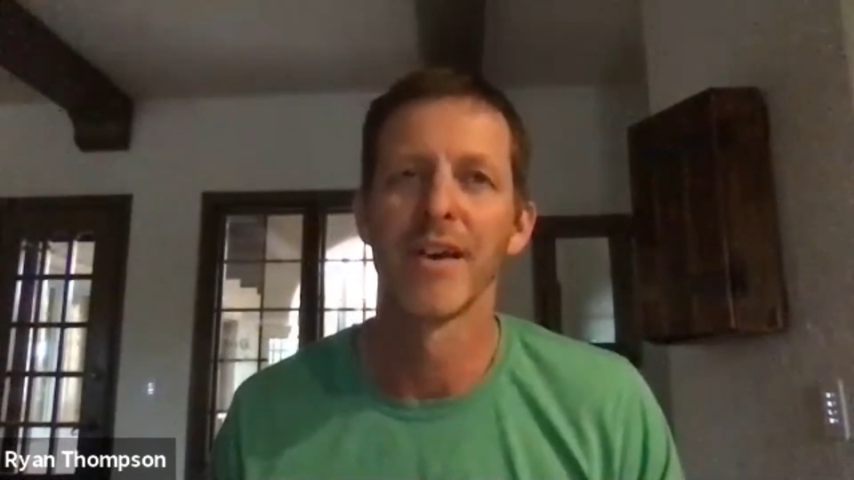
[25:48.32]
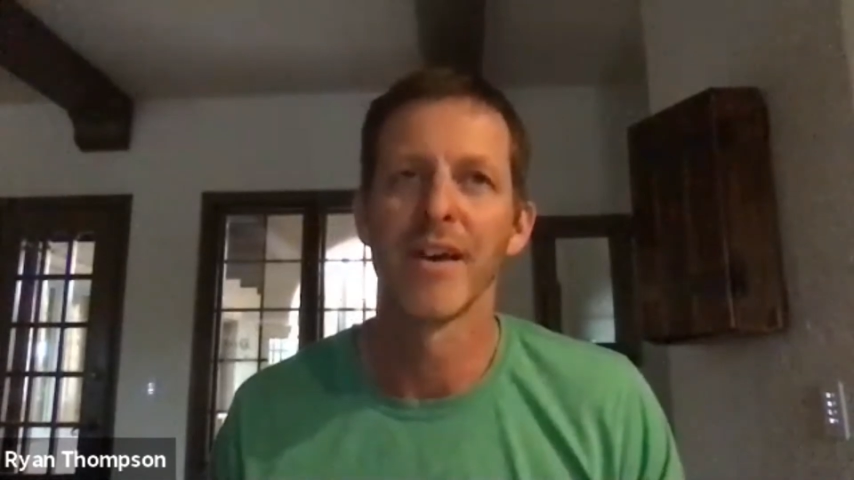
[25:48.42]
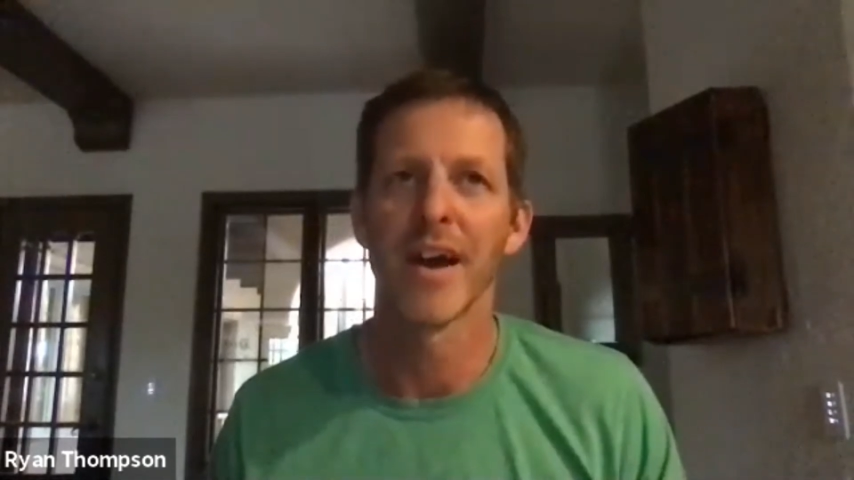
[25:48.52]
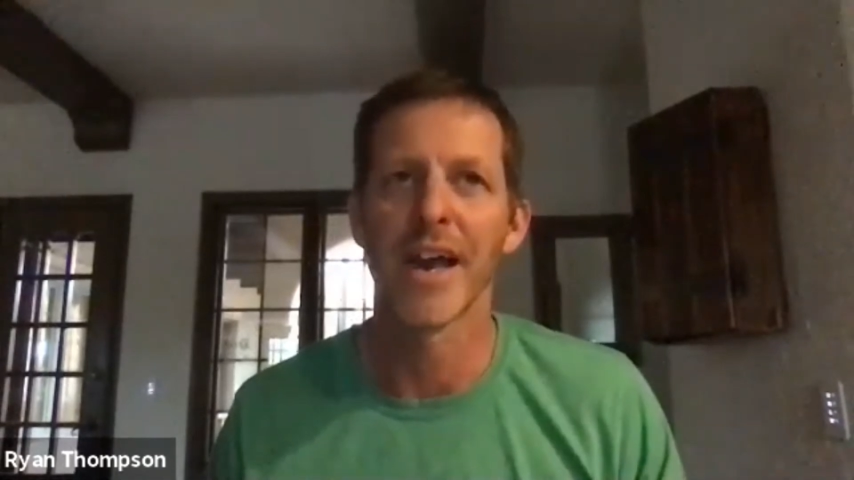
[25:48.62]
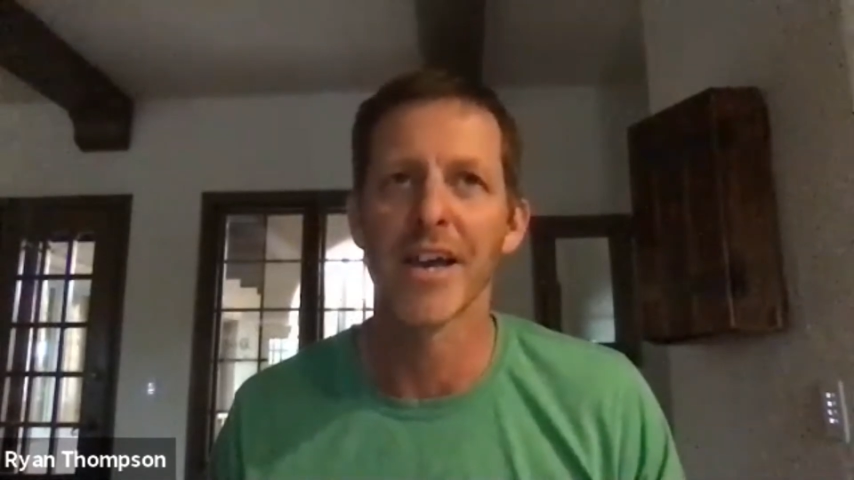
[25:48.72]

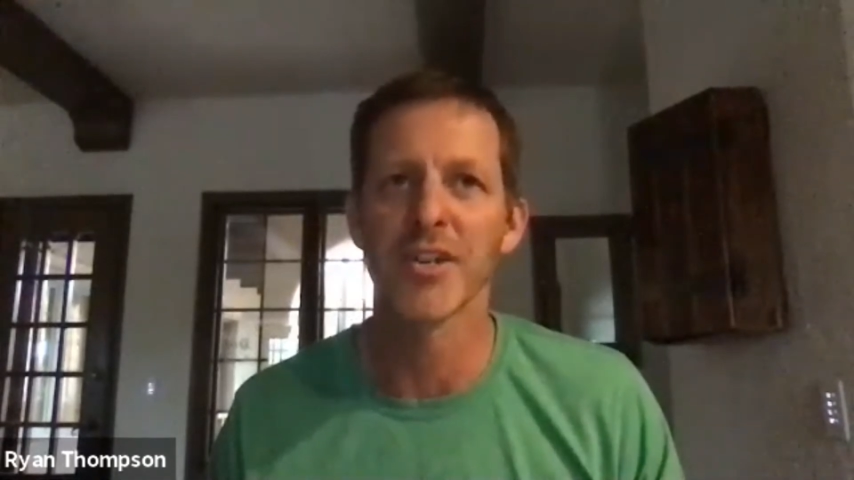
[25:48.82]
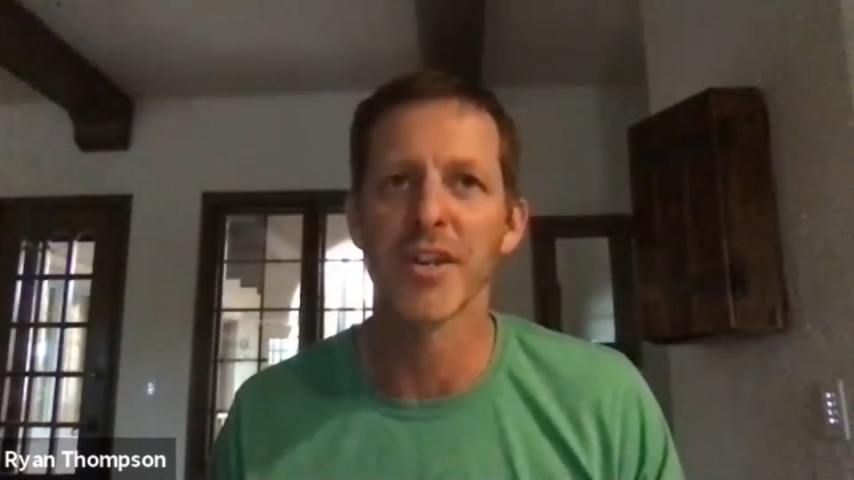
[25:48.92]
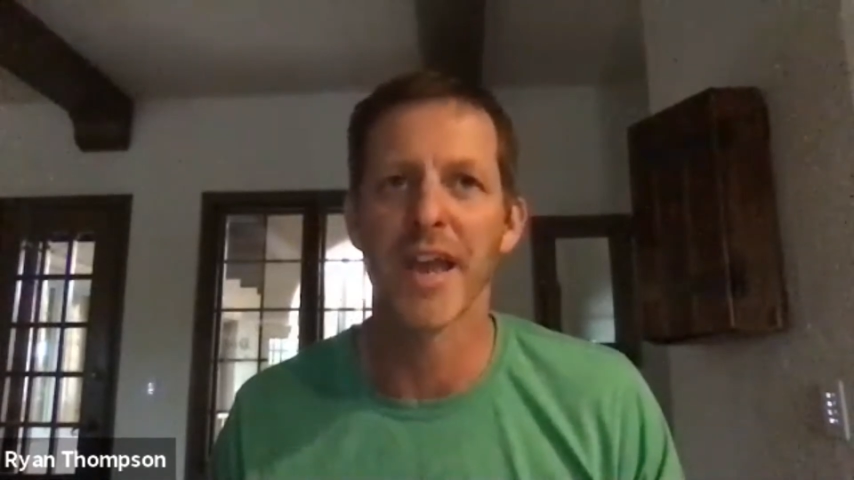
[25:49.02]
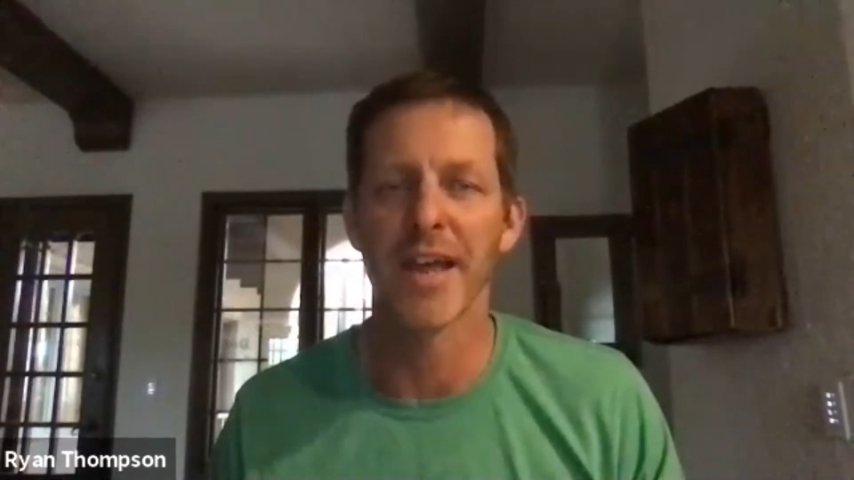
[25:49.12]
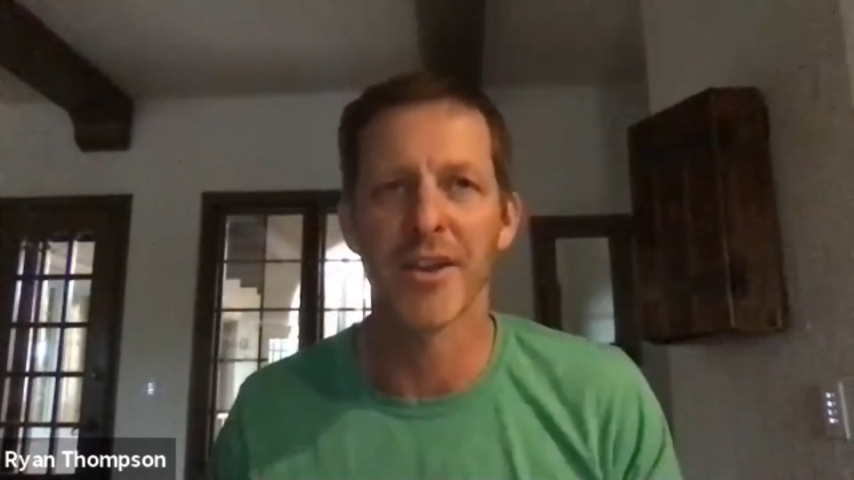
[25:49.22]
I
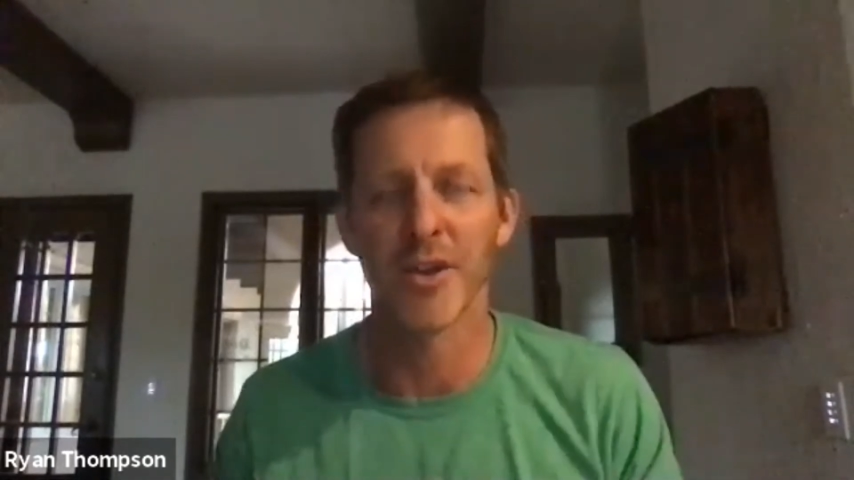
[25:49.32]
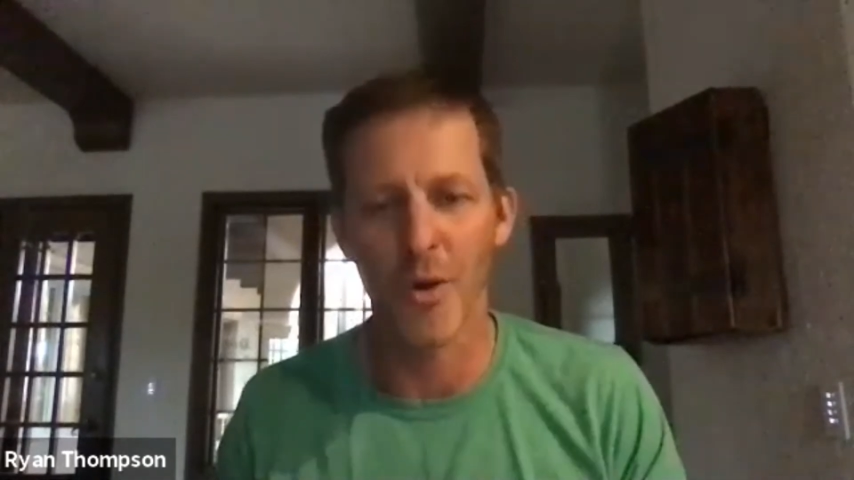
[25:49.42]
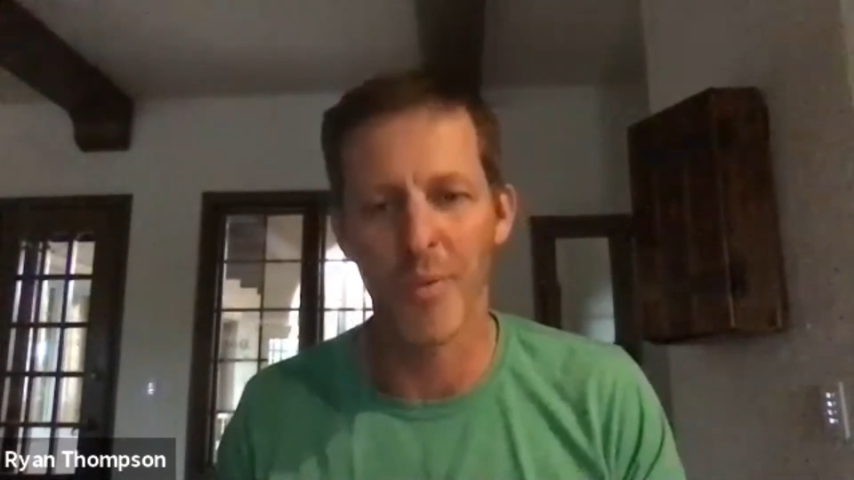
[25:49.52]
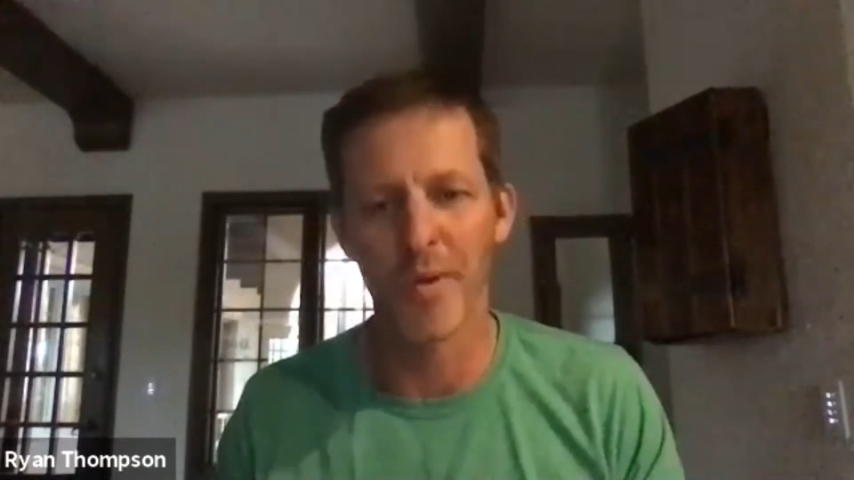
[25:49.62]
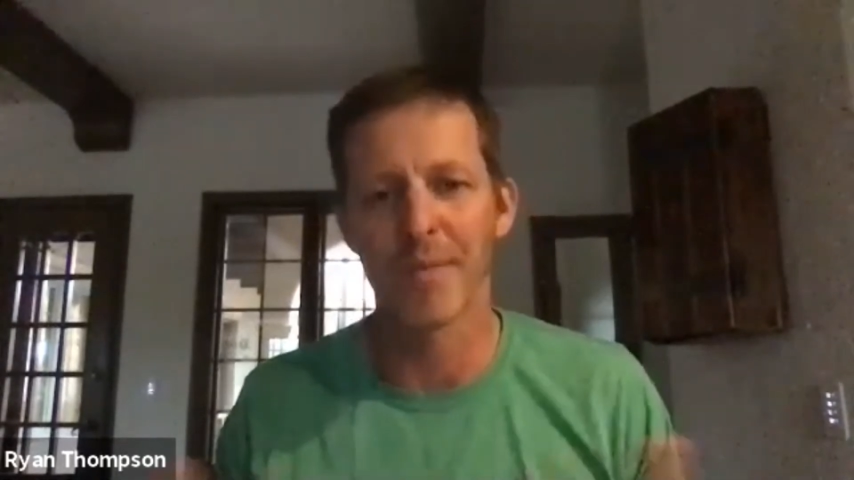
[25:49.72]
actually could
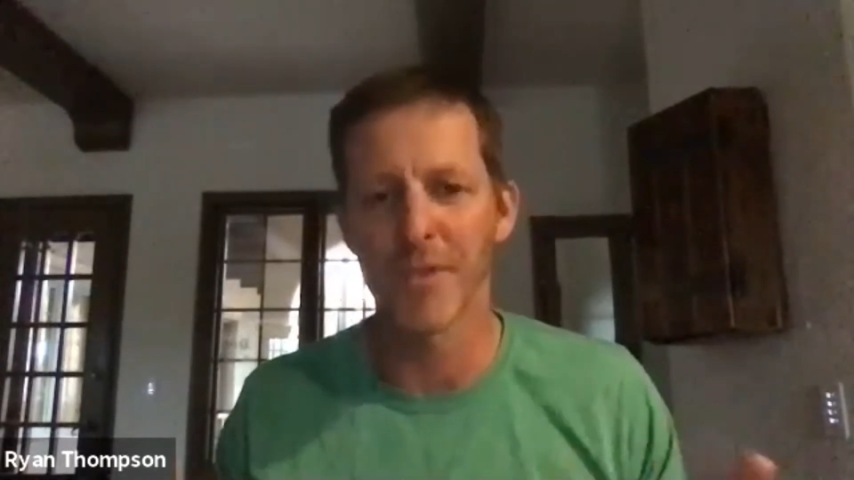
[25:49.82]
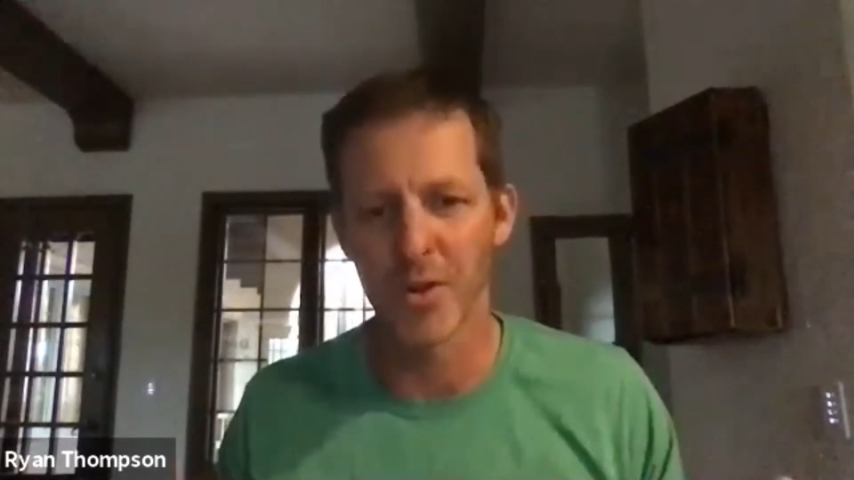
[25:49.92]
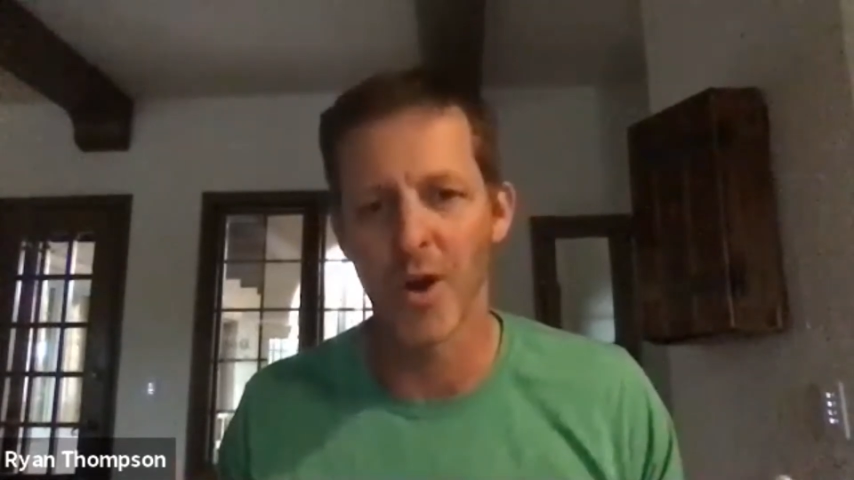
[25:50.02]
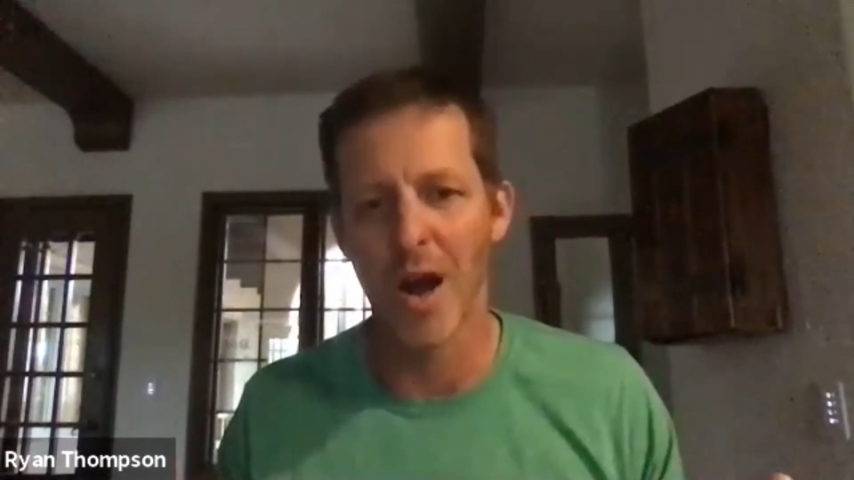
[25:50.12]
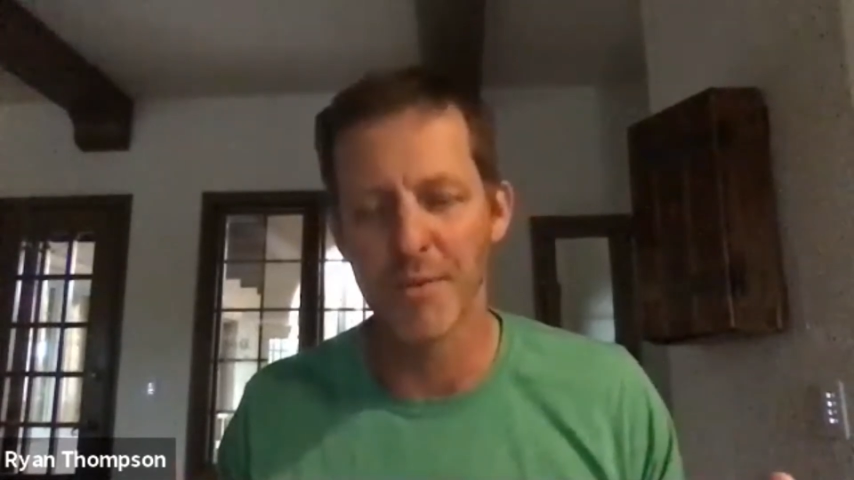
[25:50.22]
open up to
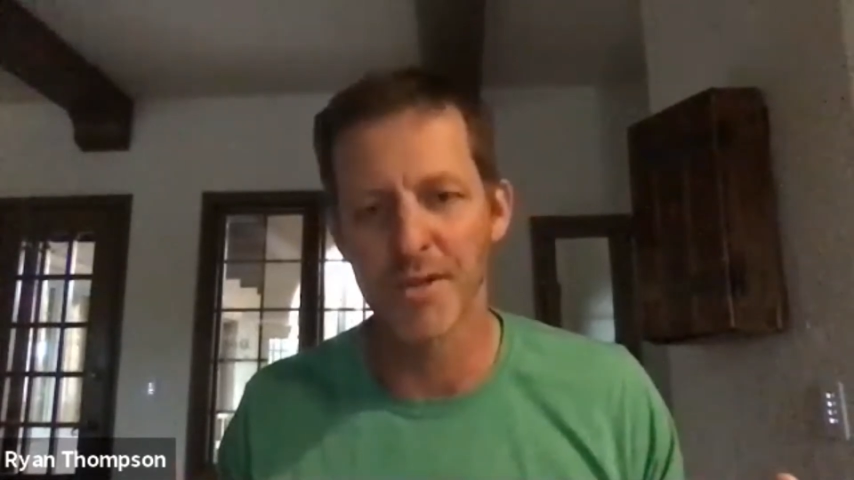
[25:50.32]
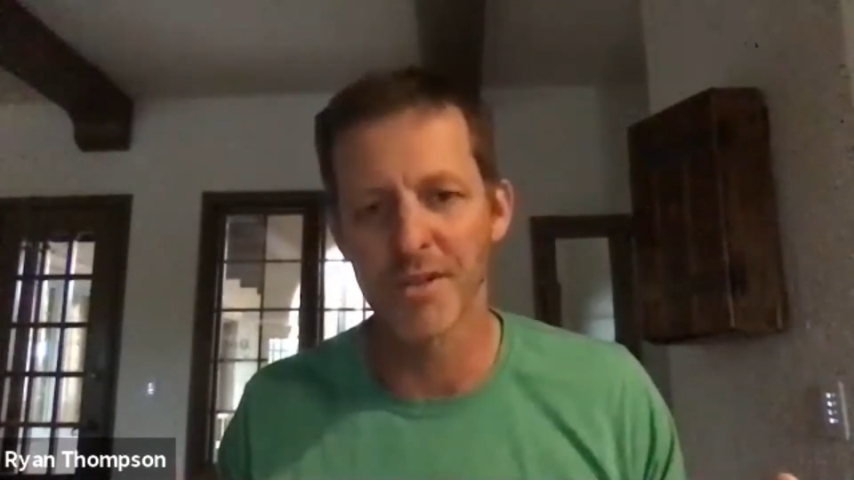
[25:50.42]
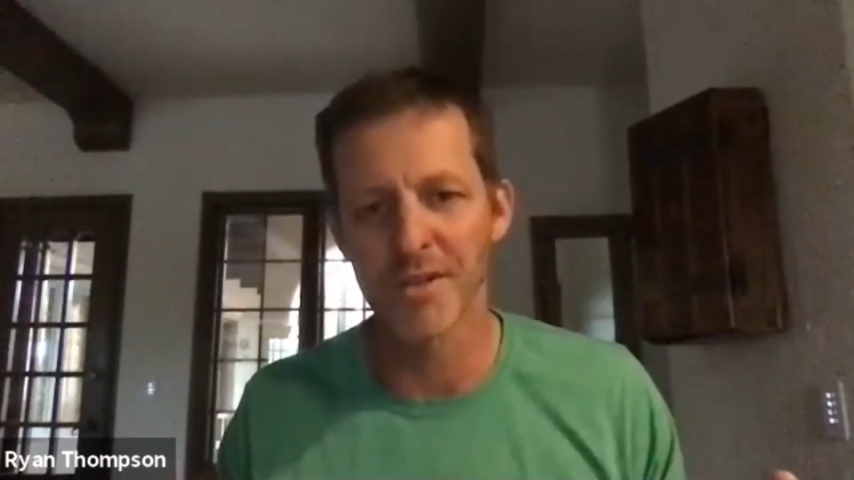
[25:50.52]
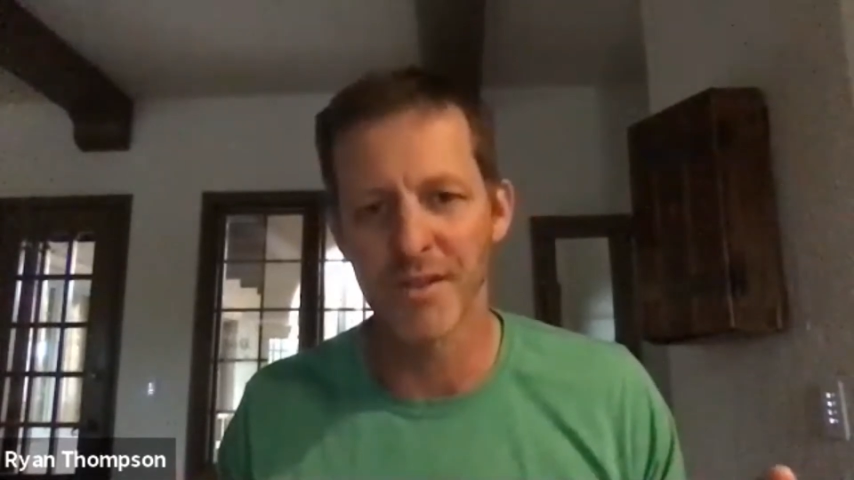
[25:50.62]
new options.